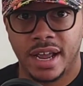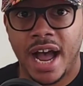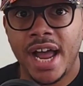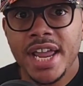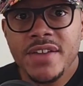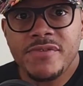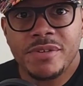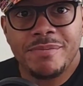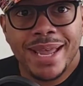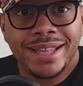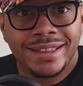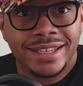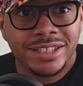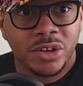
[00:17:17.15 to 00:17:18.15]
I even
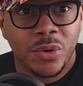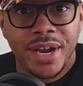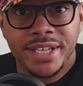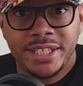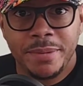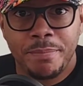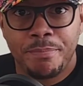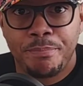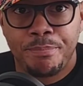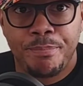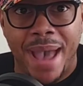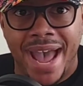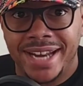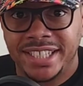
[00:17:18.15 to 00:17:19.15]
made this crazy
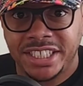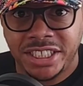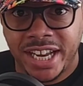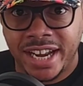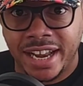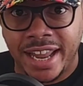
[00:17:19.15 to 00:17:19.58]
batshit